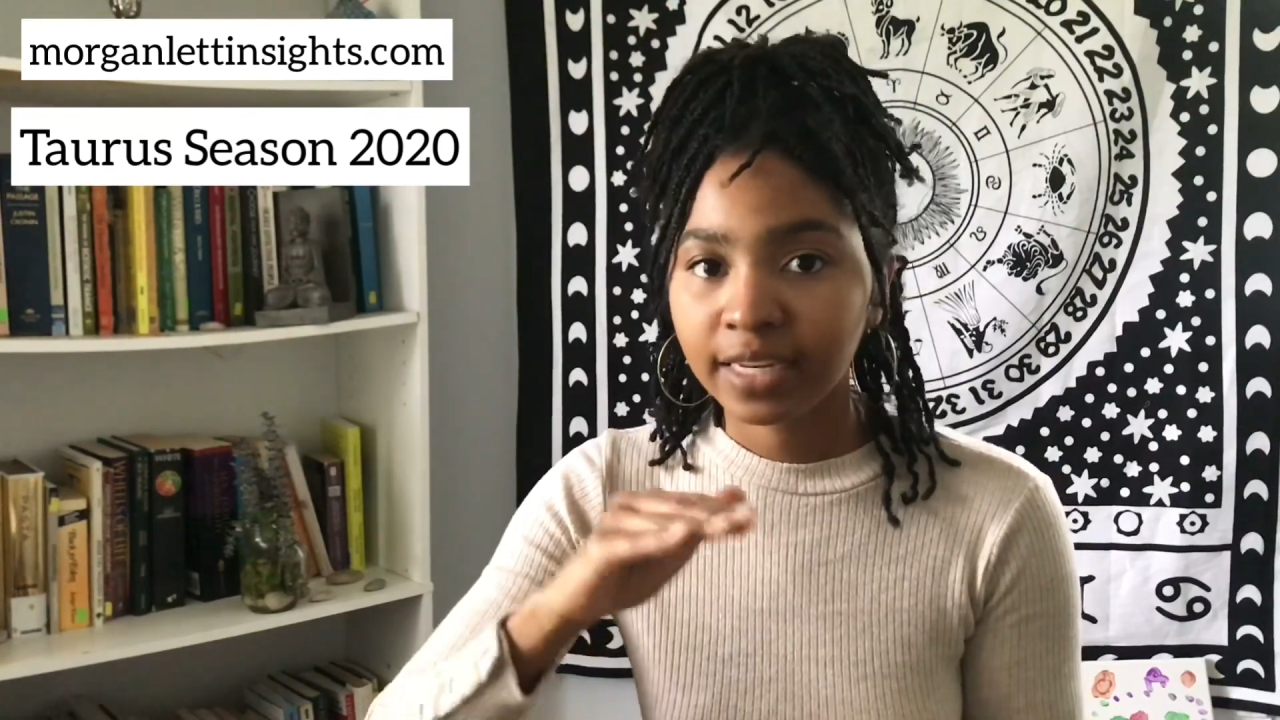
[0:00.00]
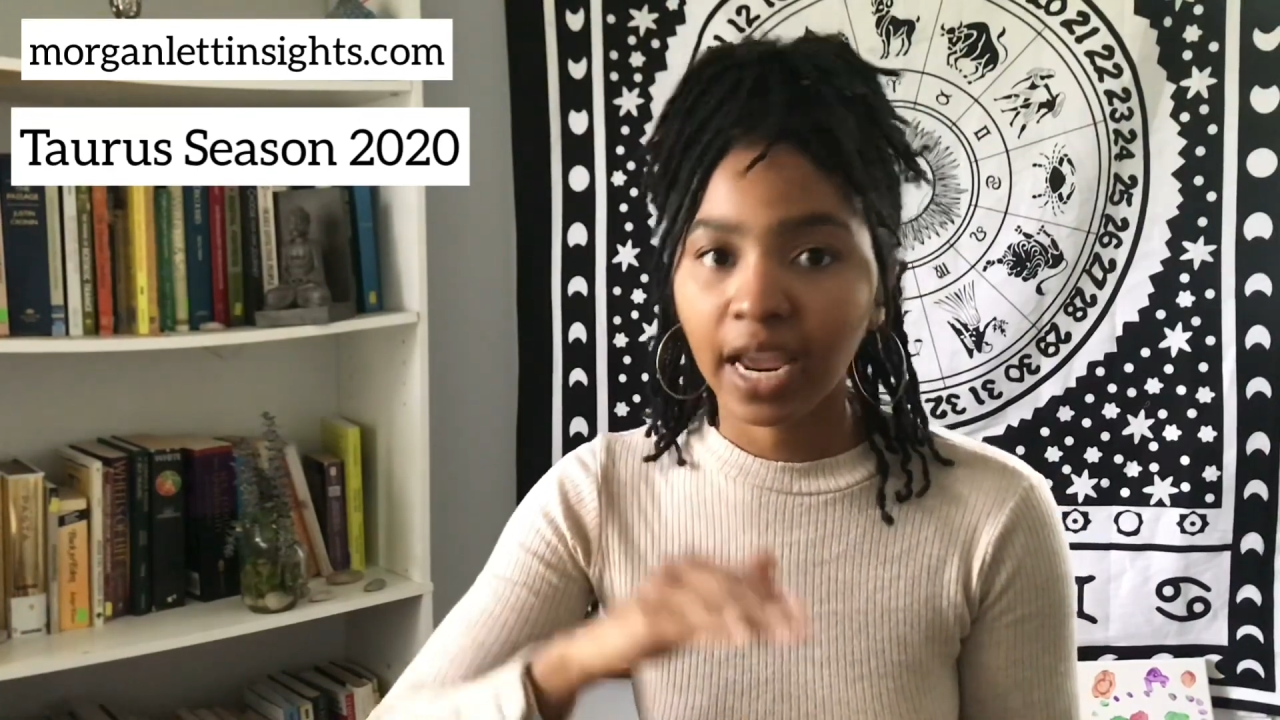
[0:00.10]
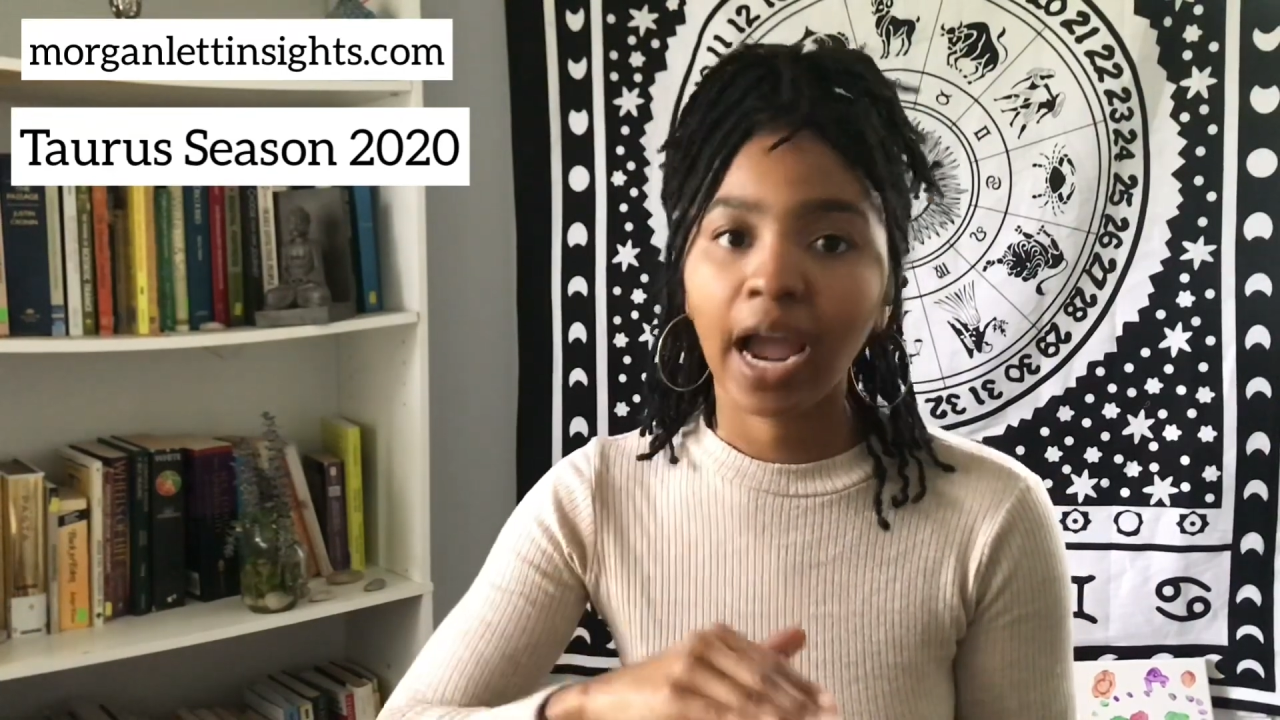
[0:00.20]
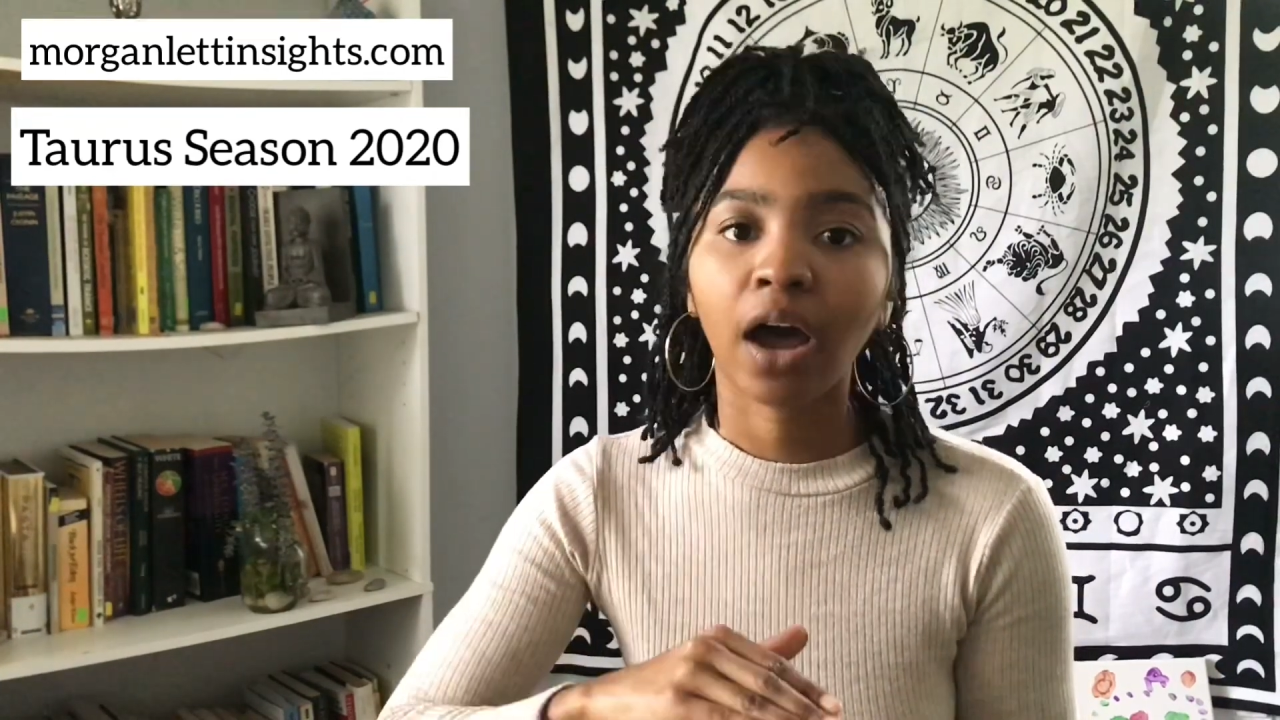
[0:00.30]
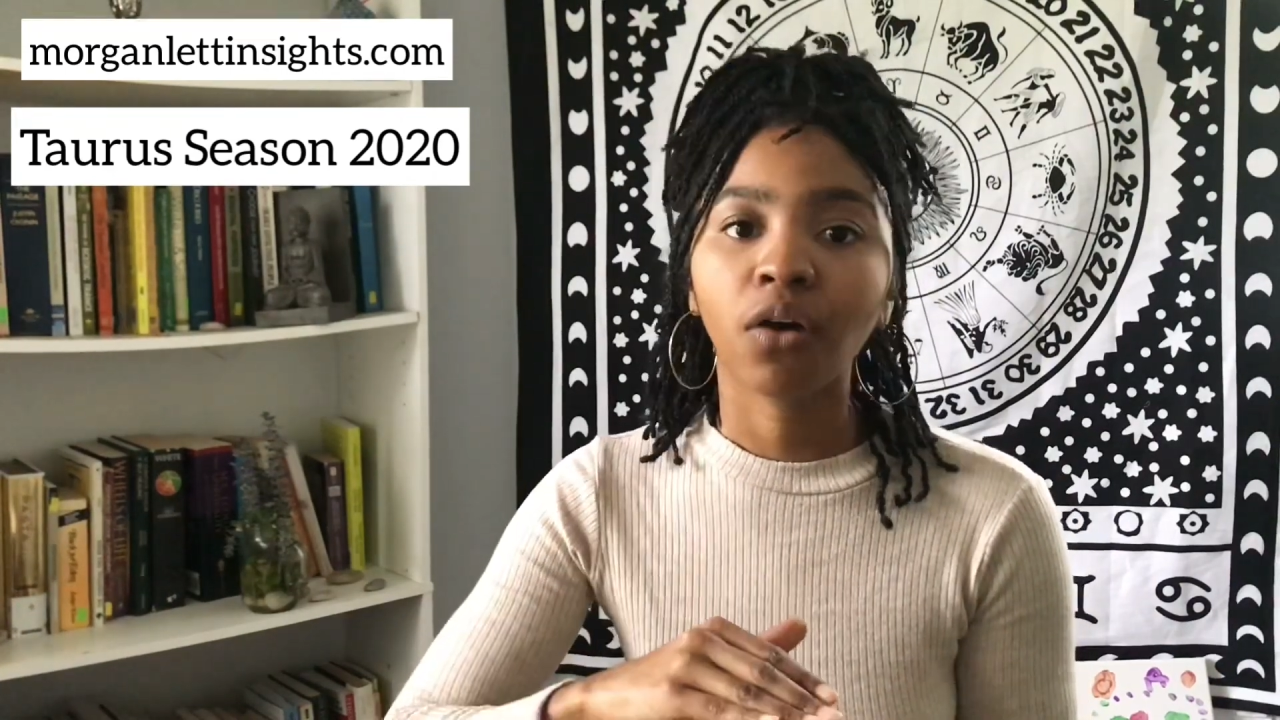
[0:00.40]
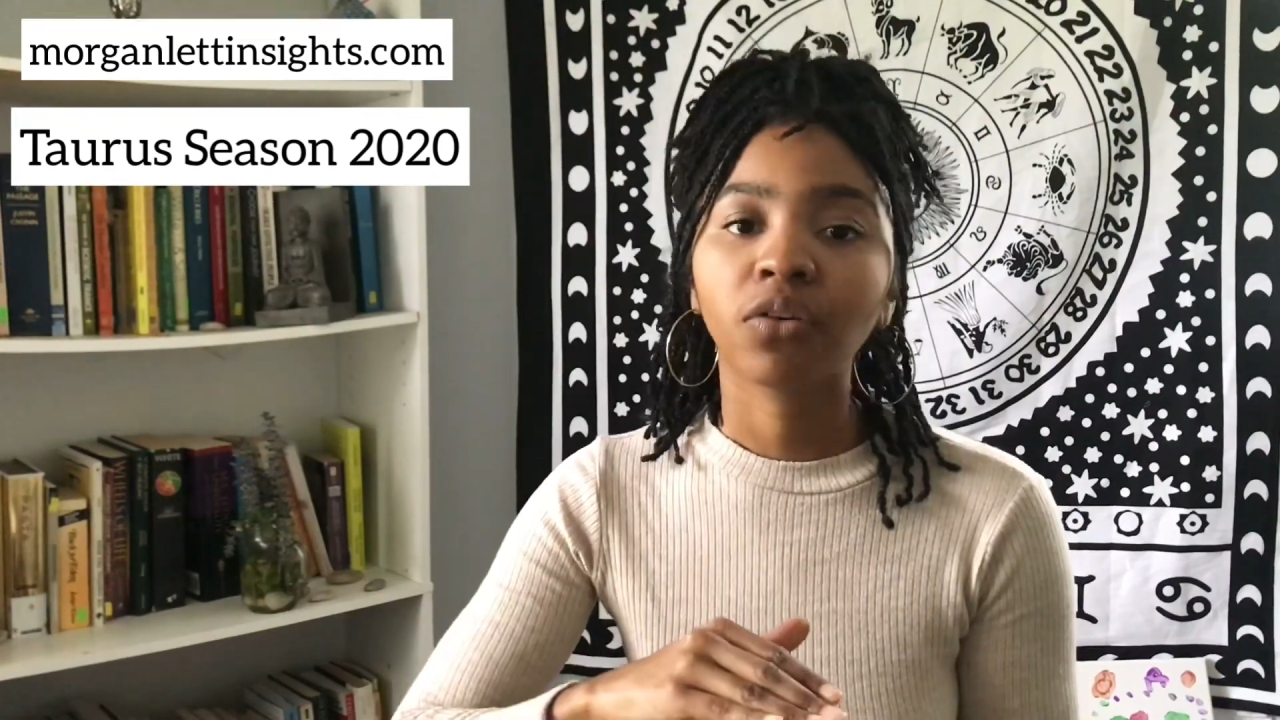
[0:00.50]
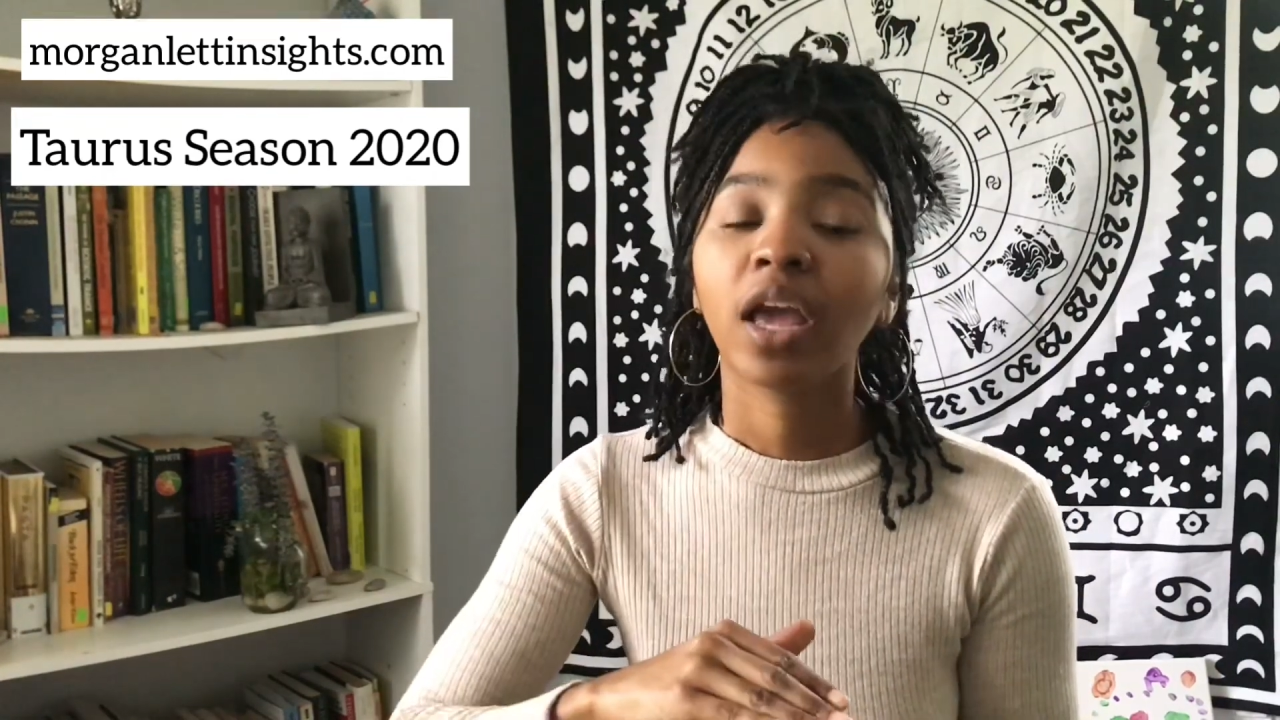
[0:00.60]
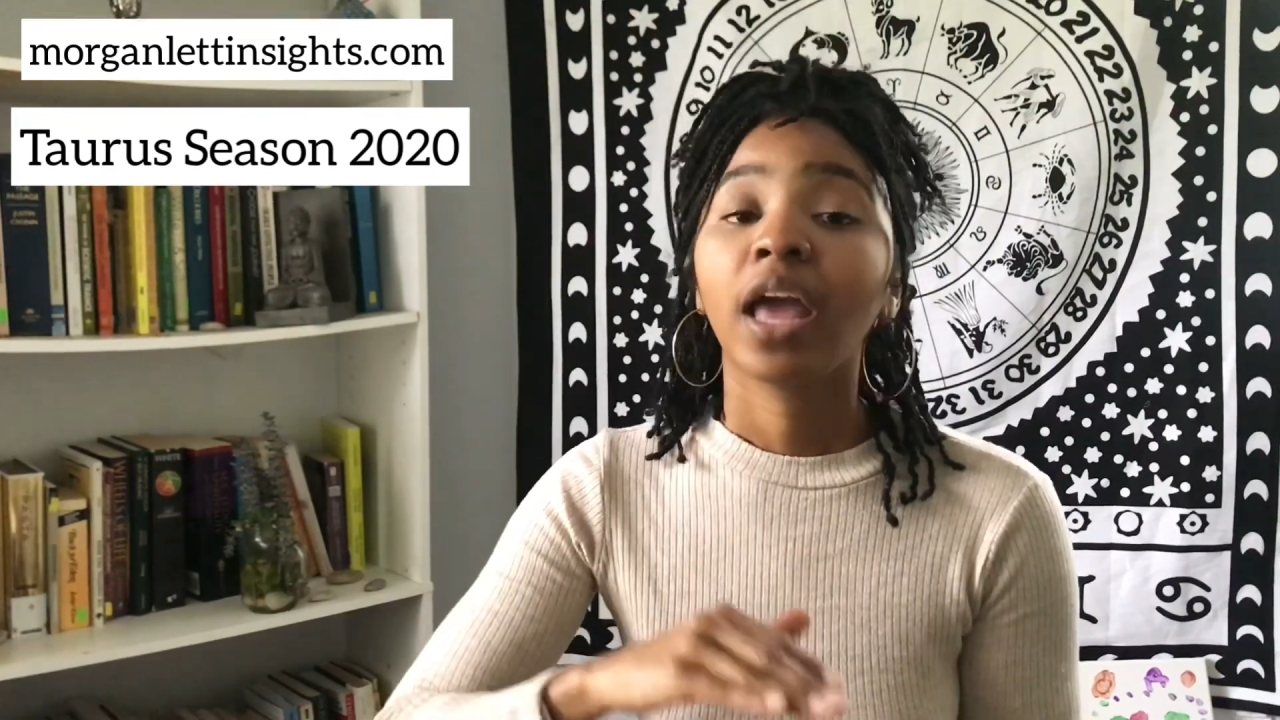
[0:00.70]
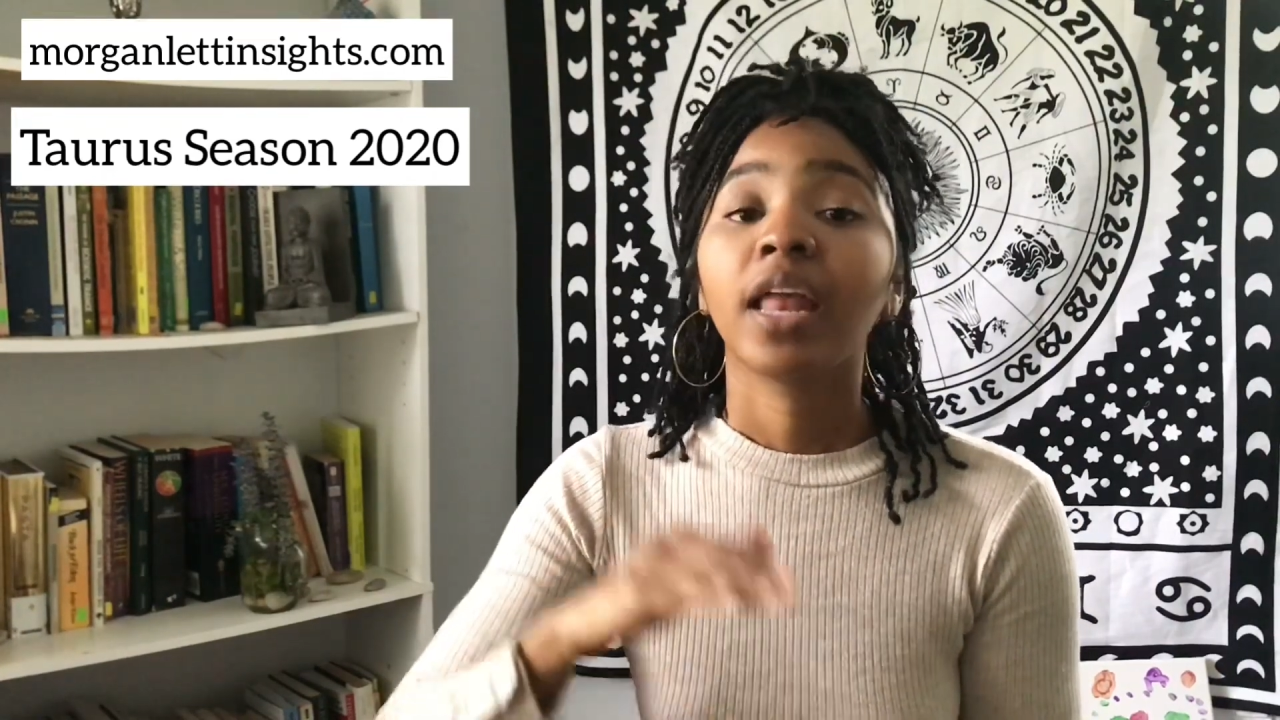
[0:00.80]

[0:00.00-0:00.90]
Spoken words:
down.